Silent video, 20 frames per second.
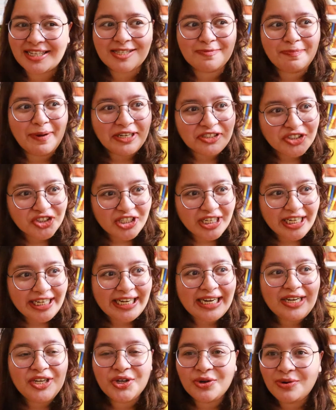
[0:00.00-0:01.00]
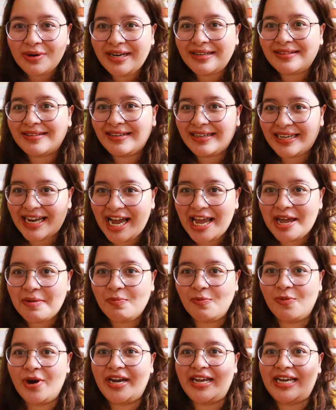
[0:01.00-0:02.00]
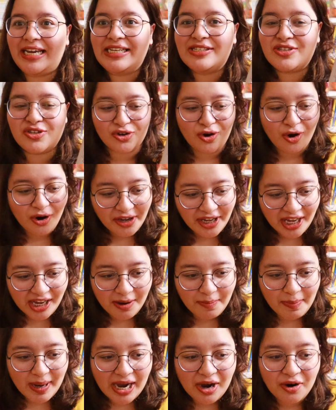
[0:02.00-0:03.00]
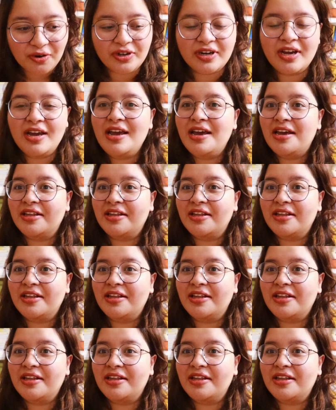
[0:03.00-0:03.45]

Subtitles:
especially during the time when he's talking about